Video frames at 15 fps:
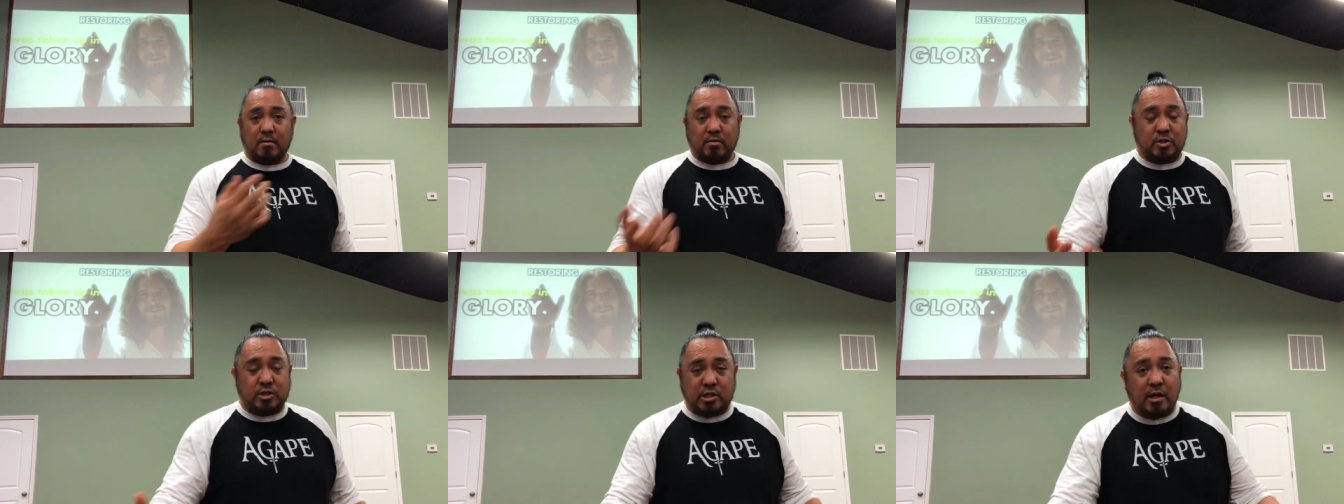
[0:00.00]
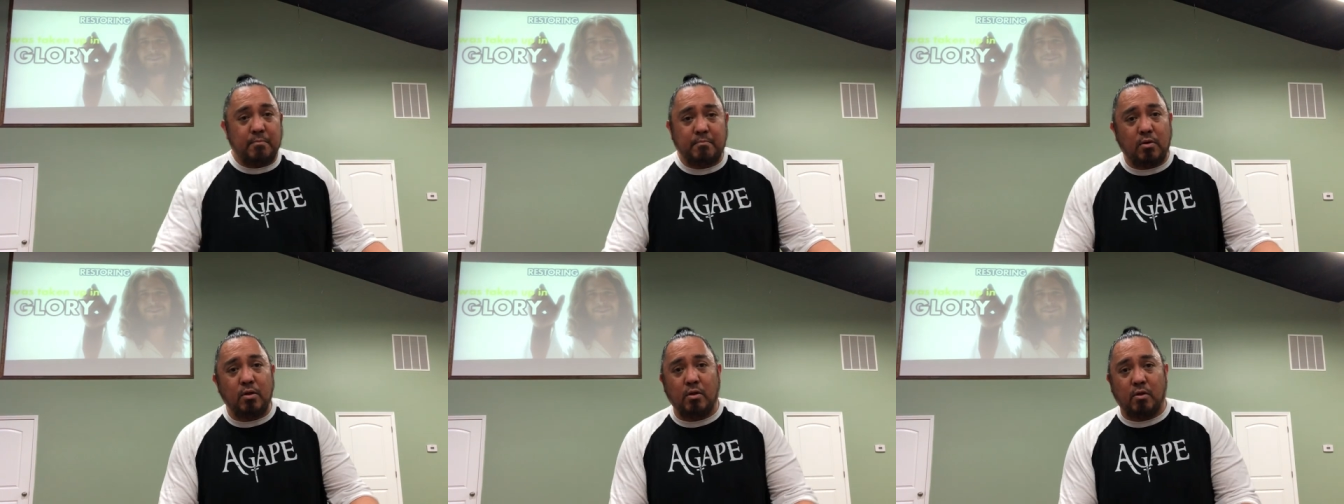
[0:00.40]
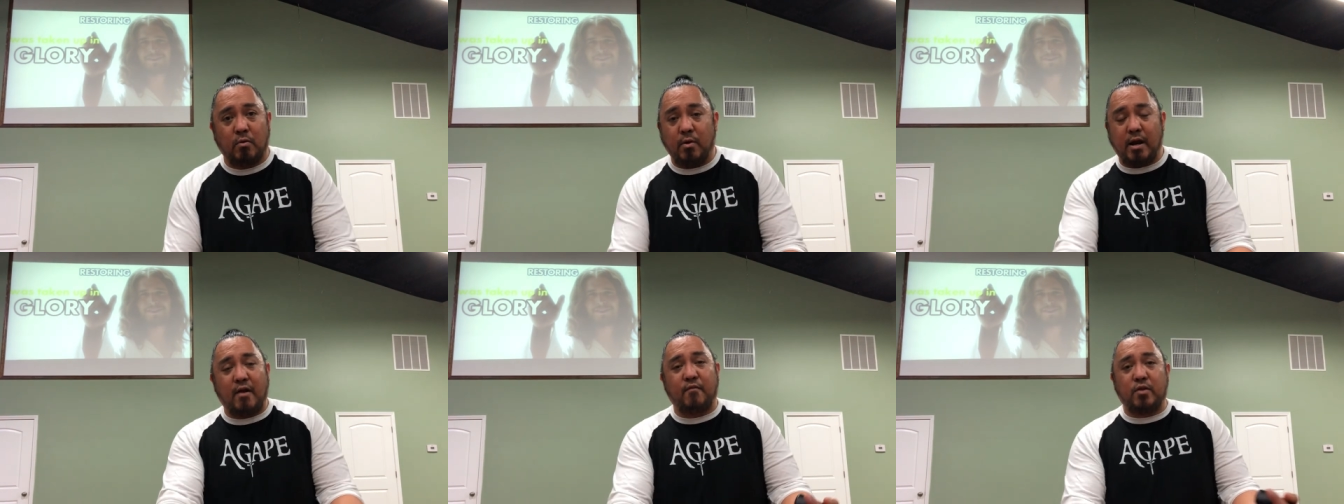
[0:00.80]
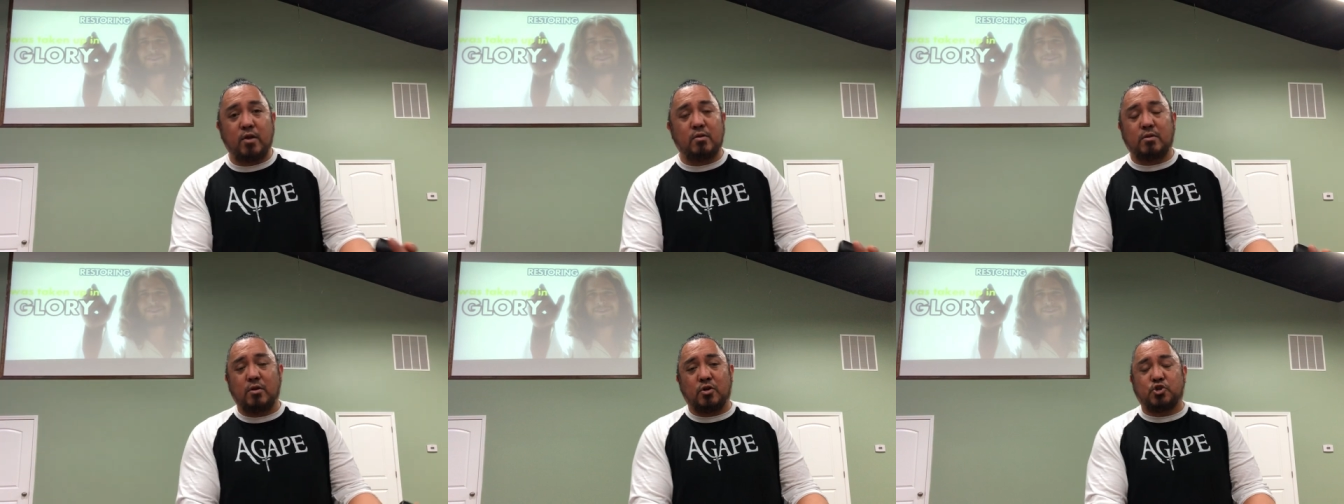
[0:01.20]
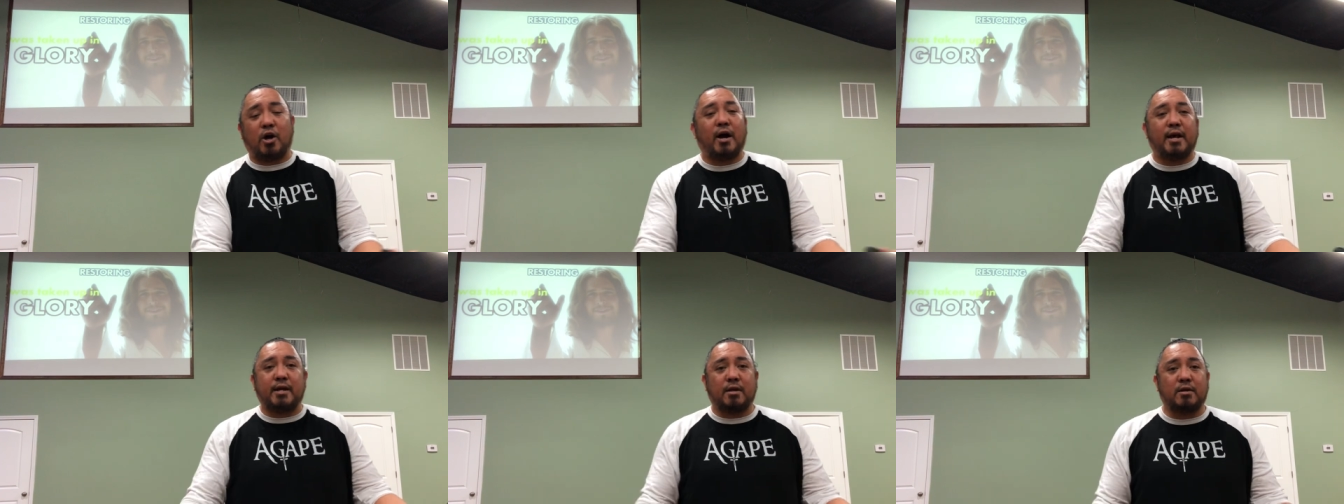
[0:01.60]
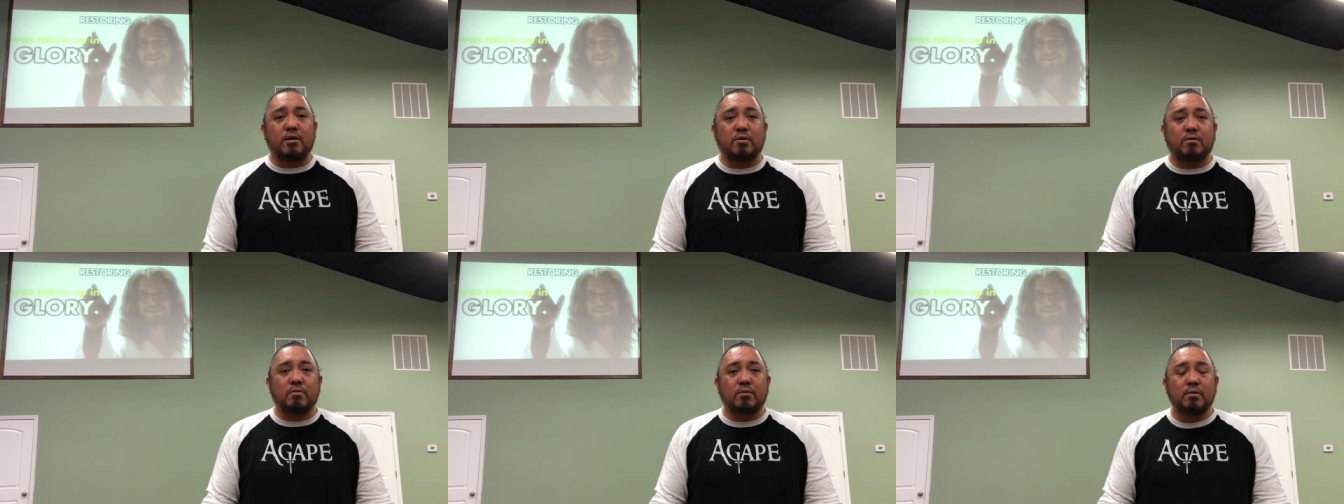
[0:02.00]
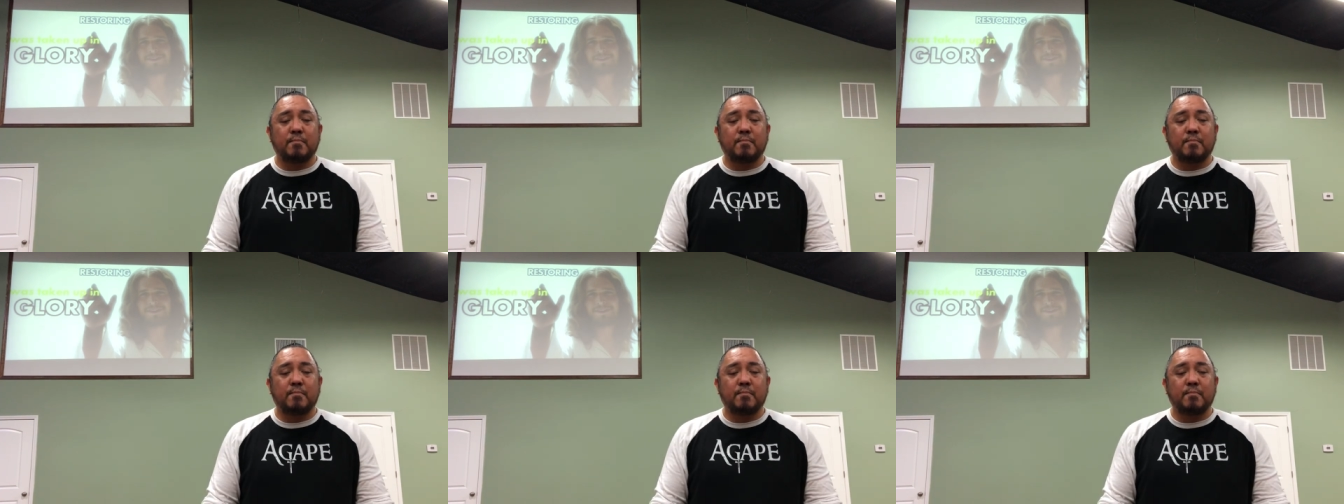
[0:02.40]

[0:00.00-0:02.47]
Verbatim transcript: stumble or whatever you, you're trying to do,